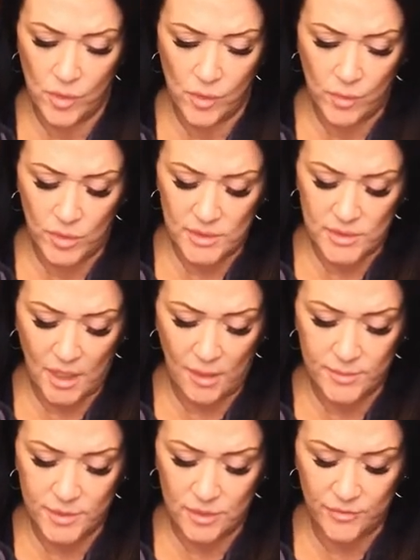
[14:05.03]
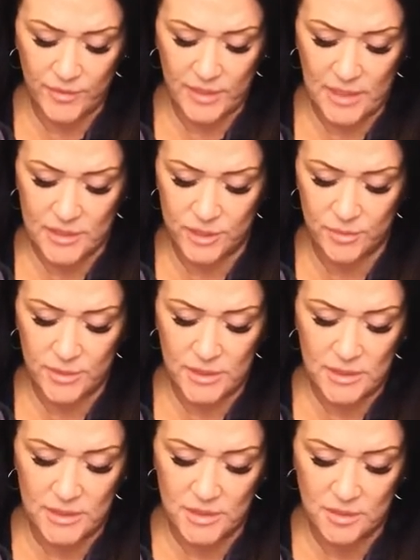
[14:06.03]
What is the obstacle for Cancer,
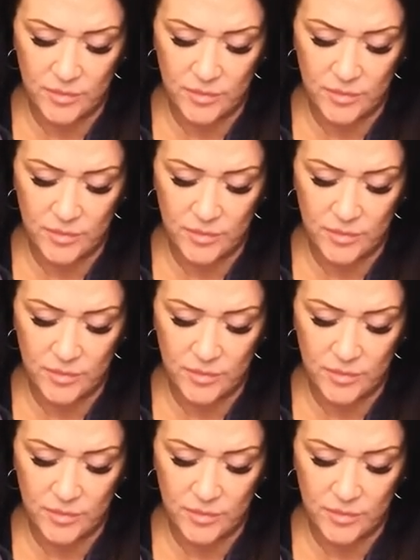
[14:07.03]
please?